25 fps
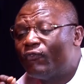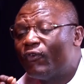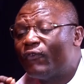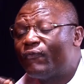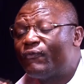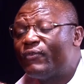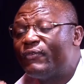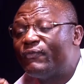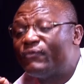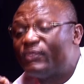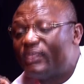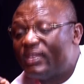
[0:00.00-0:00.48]
for
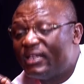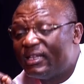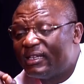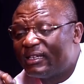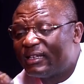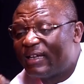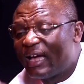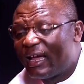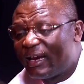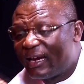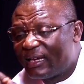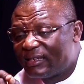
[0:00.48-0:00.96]

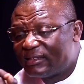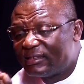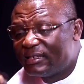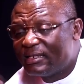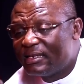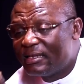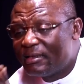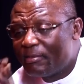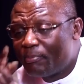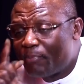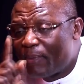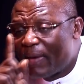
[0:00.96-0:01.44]
15 Ghana
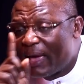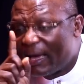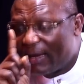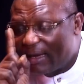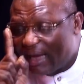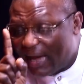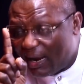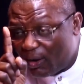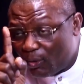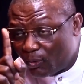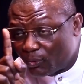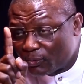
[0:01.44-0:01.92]
cedi per
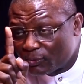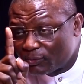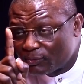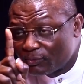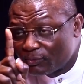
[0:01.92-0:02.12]
gallon.